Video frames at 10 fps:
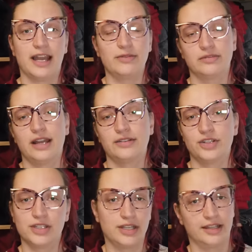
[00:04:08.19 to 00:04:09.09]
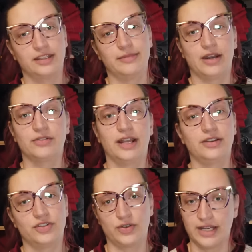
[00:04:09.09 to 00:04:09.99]
I would rather just cut them out
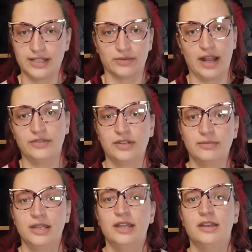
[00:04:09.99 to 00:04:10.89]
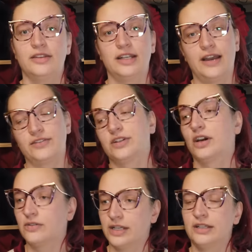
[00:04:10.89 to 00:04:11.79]
and trace around them than have to
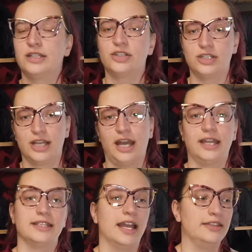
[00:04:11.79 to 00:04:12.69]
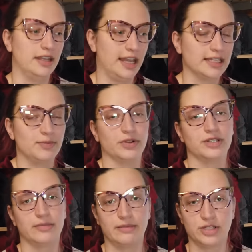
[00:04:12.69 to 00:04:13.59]
go in, digitize, and then export to my